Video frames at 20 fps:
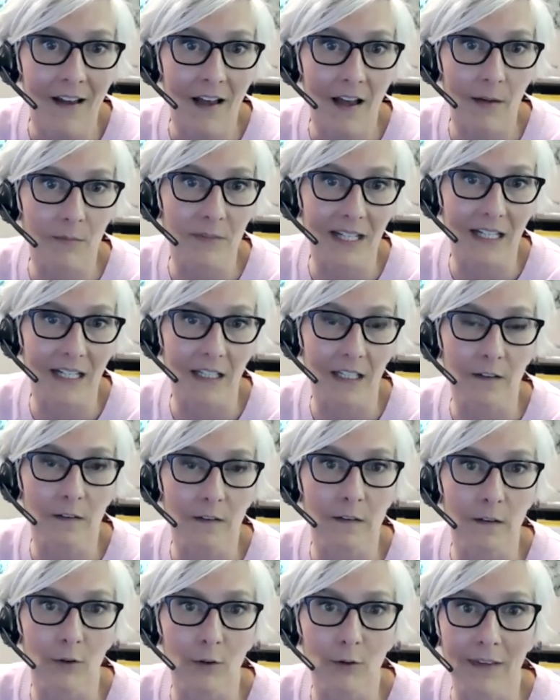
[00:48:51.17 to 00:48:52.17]
updating
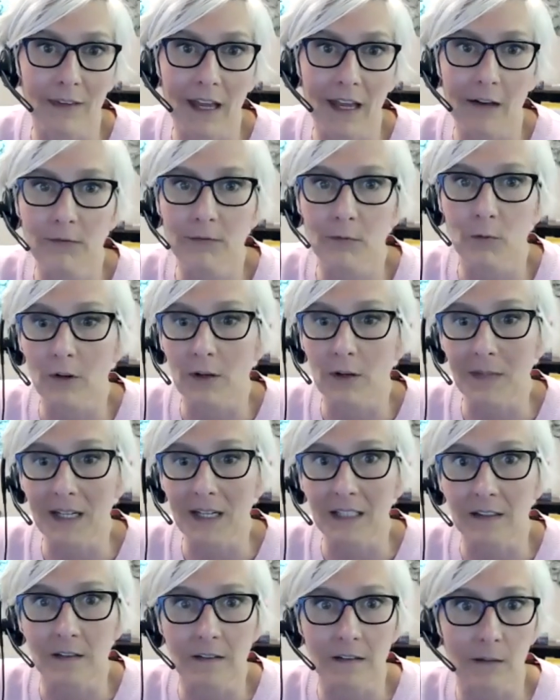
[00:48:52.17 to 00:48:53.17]
soon that form
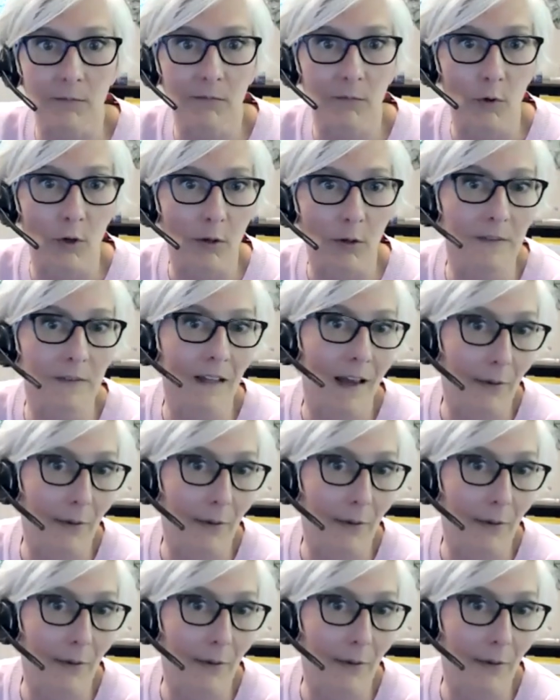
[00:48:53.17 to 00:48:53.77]
in zip forms.